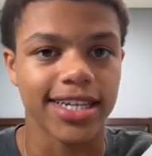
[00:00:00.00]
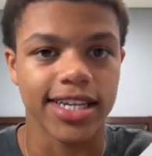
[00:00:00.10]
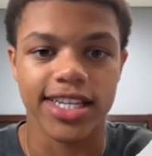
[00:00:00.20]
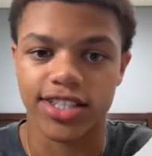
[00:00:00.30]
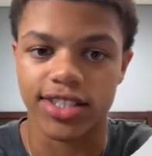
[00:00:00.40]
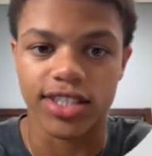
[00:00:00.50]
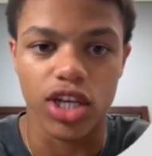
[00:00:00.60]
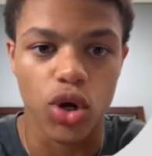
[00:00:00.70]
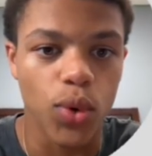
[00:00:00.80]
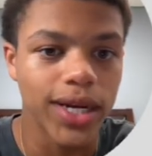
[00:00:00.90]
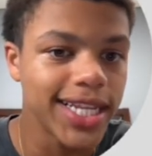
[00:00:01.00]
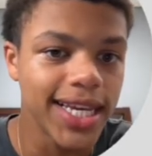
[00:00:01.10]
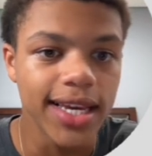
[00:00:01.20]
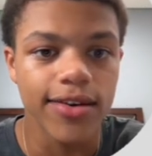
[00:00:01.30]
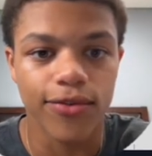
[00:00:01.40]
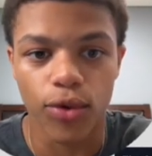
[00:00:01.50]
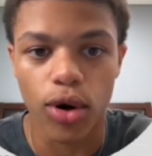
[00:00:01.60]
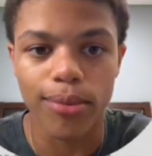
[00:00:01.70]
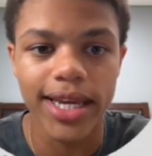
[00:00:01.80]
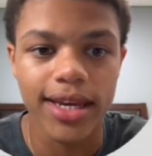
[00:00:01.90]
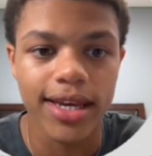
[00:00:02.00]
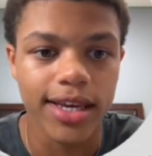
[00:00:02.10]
It's just liquidity forming,